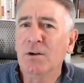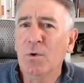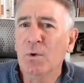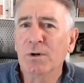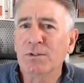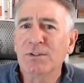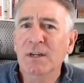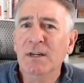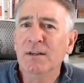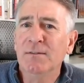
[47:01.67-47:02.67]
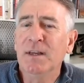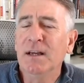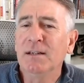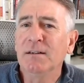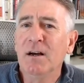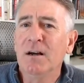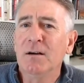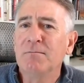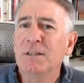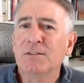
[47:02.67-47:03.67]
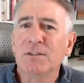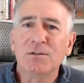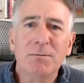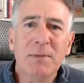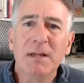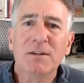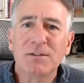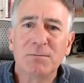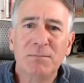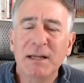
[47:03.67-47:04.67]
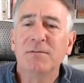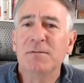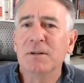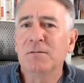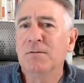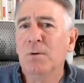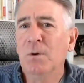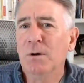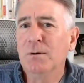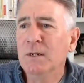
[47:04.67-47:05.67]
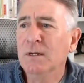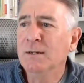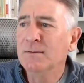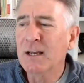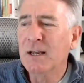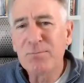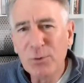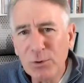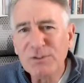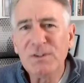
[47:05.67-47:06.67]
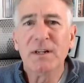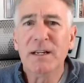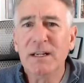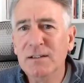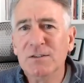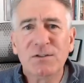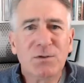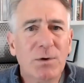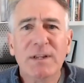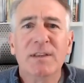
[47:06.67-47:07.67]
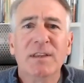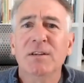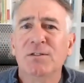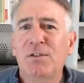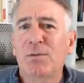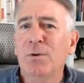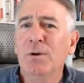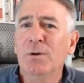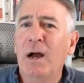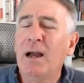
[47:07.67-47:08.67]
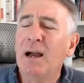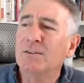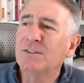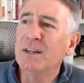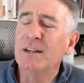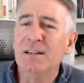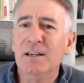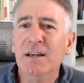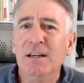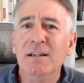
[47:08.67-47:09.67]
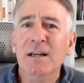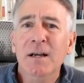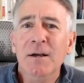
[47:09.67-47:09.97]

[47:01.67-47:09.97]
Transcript: course that is a tremendous benefit for kind of personally sorting things through. I'll say it again.